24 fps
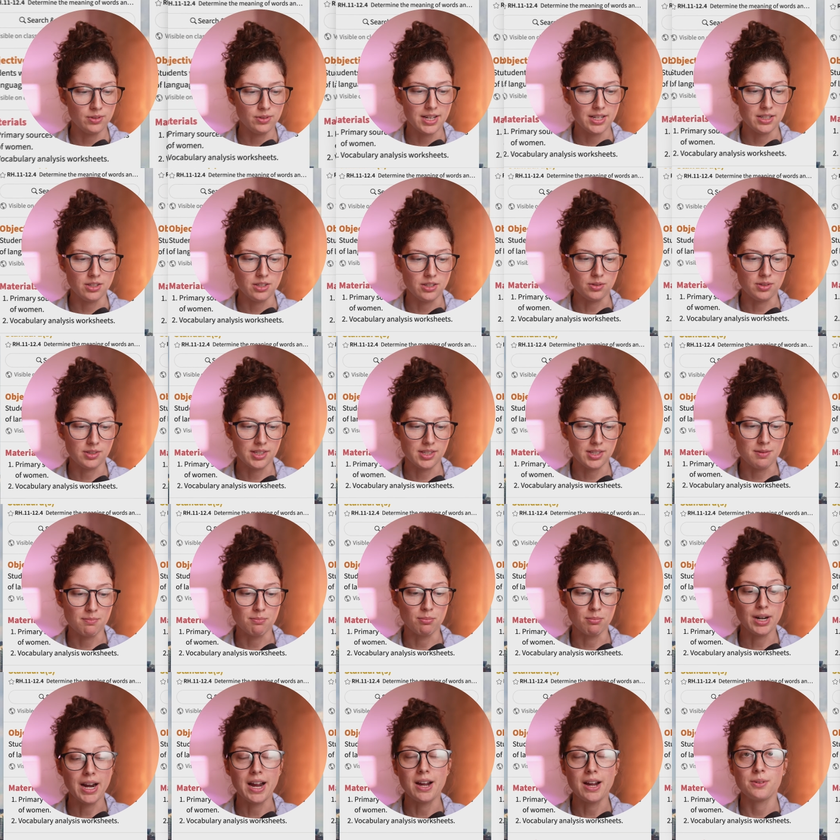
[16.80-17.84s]
and you'll see
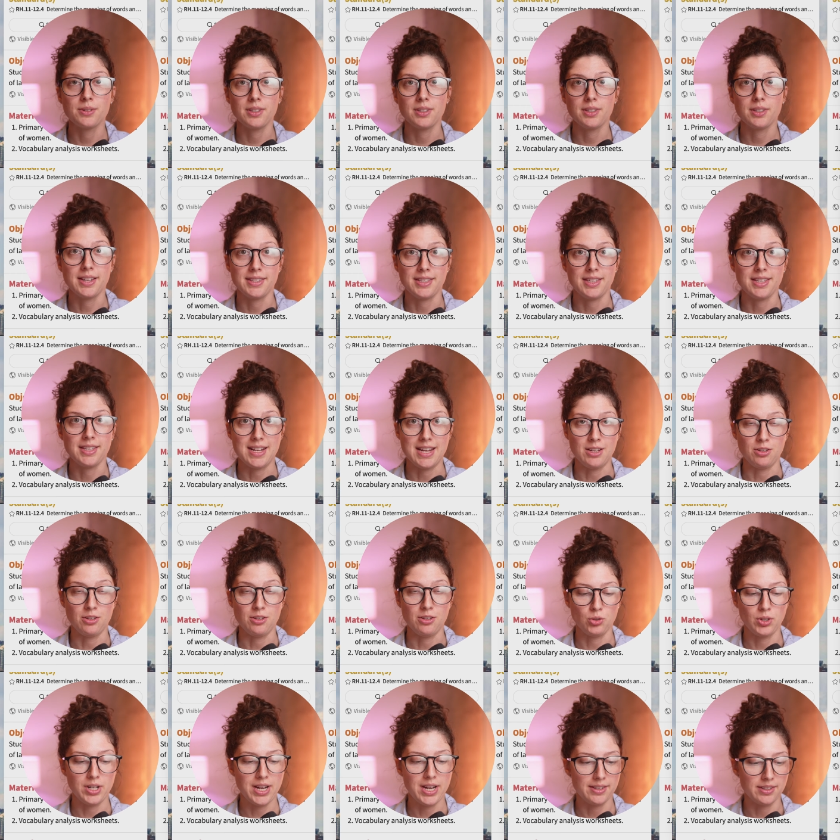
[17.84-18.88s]
Browse Lesson
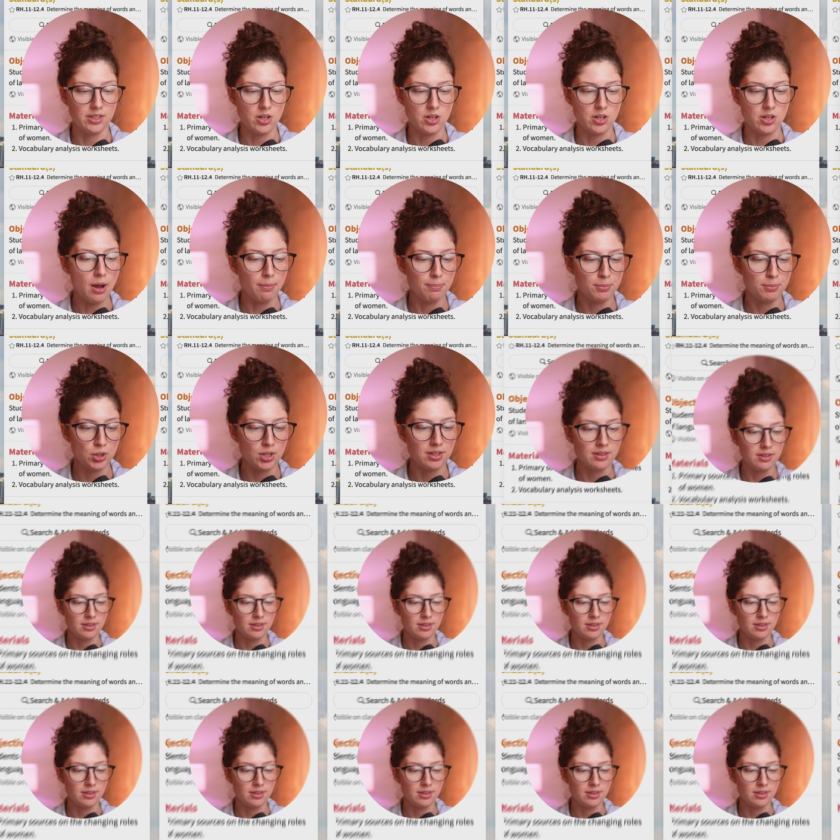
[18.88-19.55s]
History as an option.